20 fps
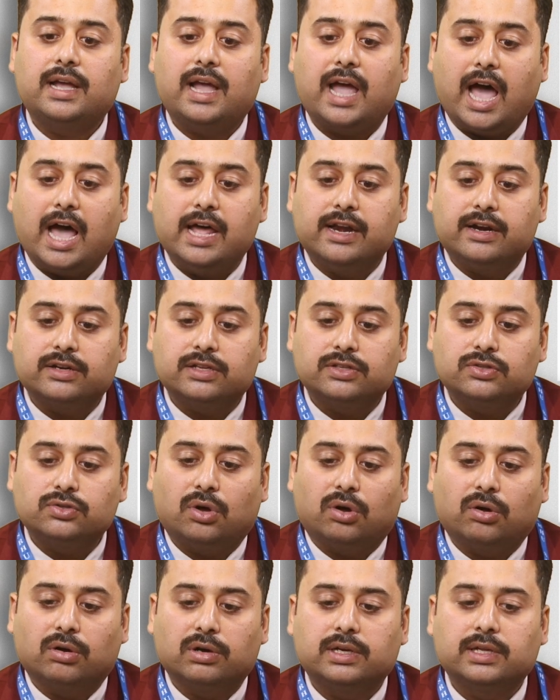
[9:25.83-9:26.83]
and
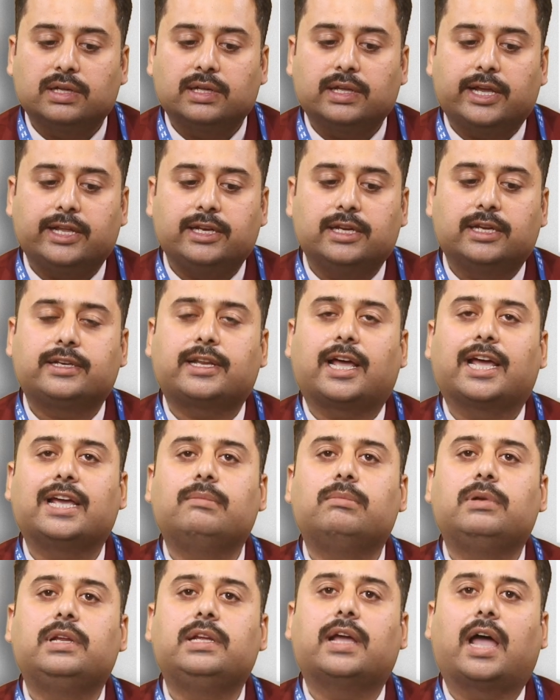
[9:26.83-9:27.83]
resolved in a
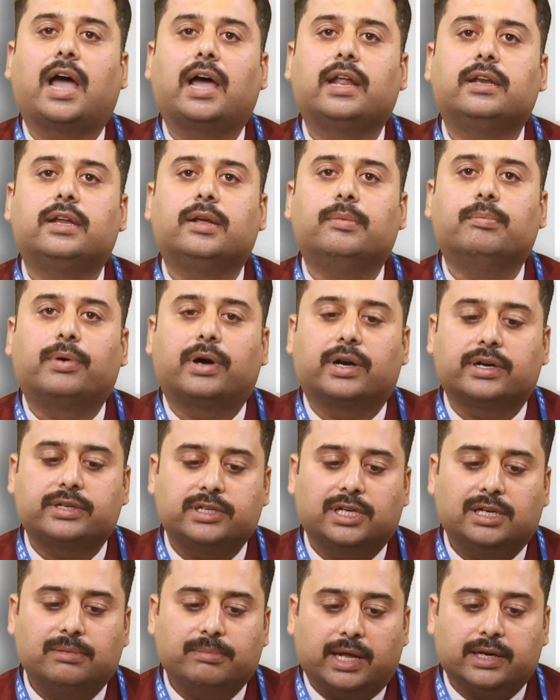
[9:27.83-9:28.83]
timely and
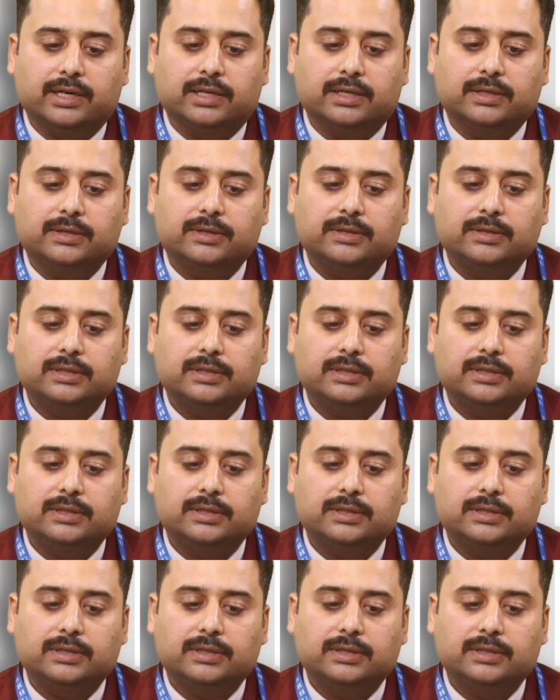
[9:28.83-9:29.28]
impartial manner.